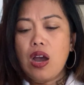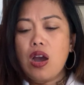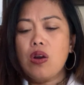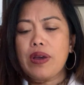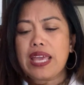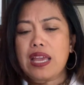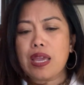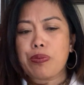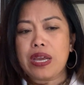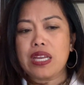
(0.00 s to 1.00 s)
Oh, I can't
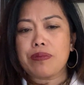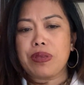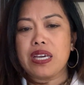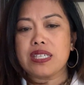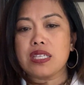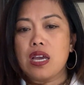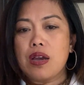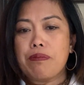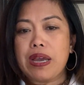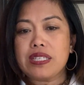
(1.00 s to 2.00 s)
get pregnant because
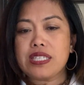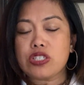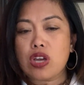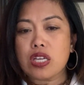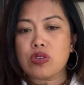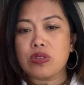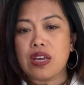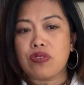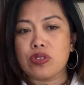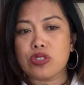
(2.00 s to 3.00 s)
my testosterone
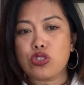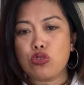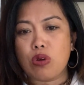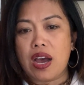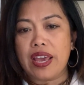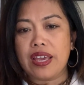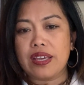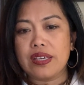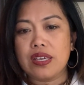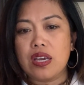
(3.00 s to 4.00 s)
level is too high.
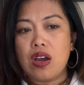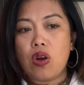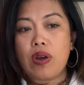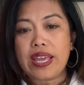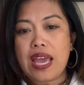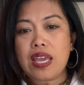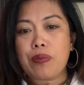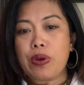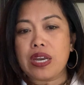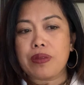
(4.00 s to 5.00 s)
Or I can't get
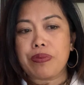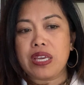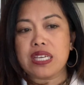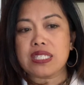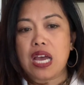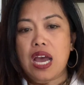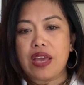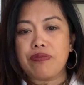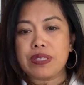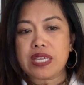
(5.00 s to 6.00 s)
pregnant because
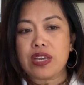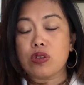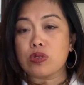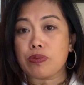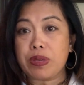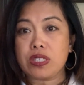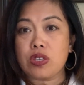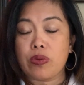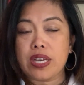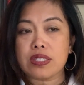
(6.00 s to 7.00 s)
I've been diagnosed with
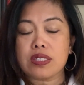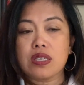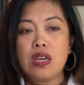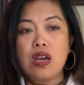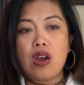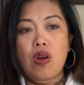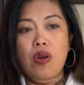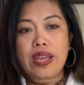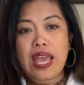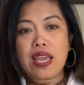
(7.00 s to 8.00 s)
PCOS. Or
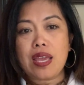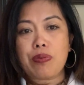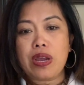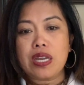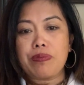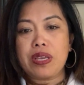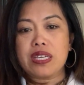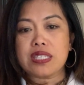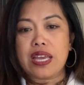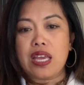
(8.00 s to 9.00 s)
I can't get pregnant
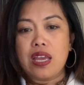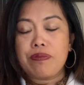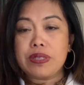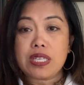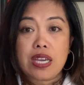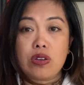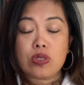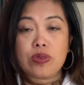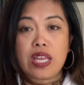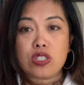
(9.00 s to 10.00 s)
because I've been
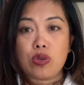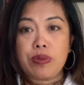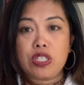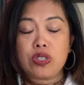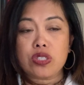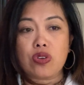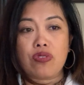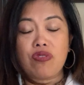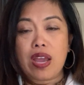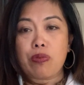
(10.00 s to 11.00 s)
diagnosed with endometriosis or a
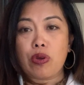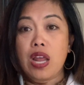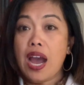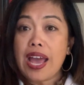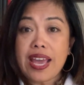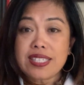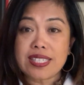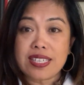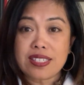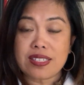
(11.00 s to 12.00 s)
fibroid. I had a
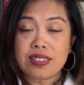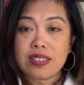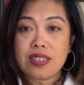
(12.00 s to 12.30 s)
cyst.